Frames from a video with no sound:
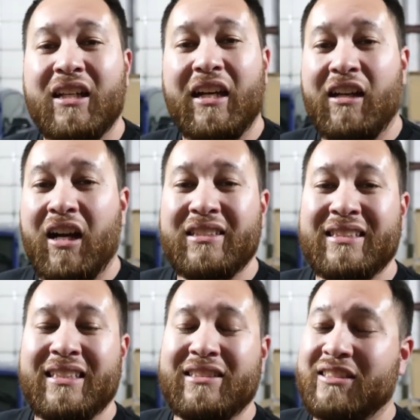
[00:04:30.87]
And
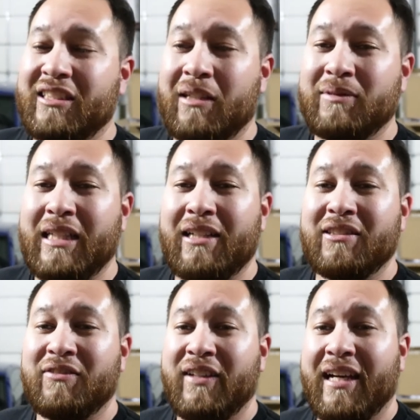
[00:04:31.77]
honestly, it just comes down
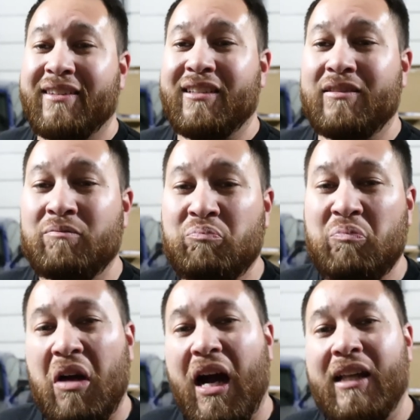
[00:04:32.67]
to the fact that
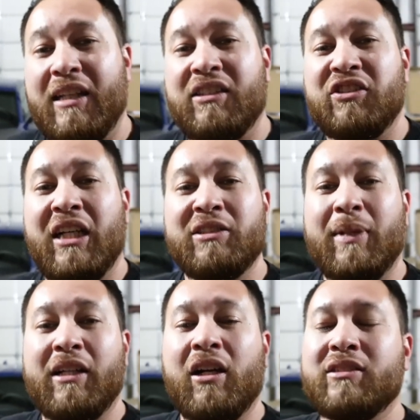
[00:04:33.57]
I like to change
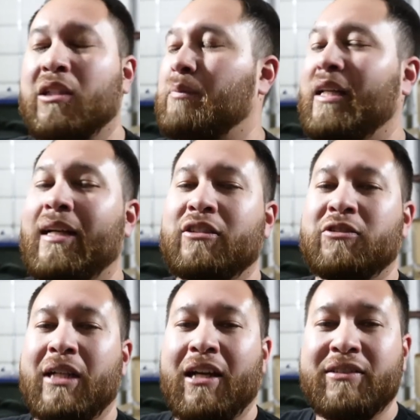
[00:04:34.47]
my cars up. I like to
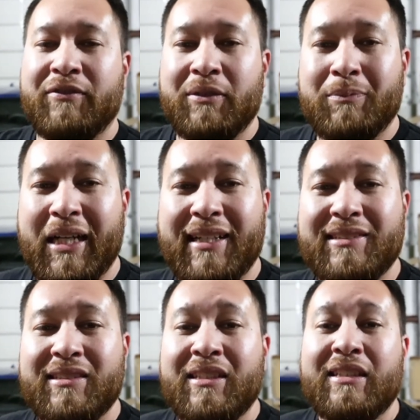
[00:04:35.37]
try out different
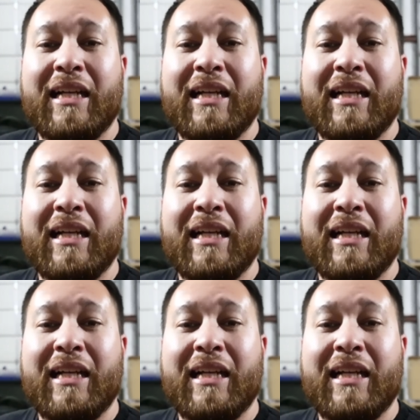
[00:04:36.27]
brands.